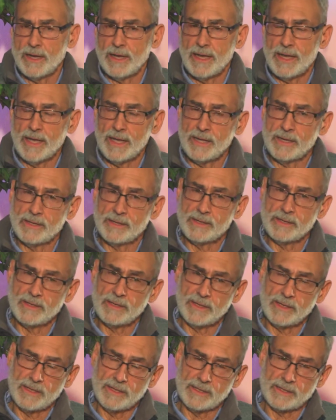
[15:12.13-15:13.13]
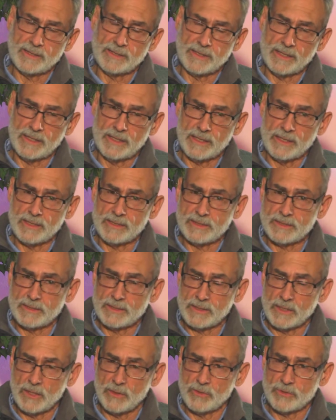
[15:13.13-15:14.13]
and it
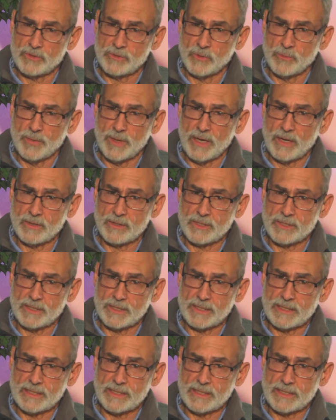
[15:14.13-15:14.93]
goes to about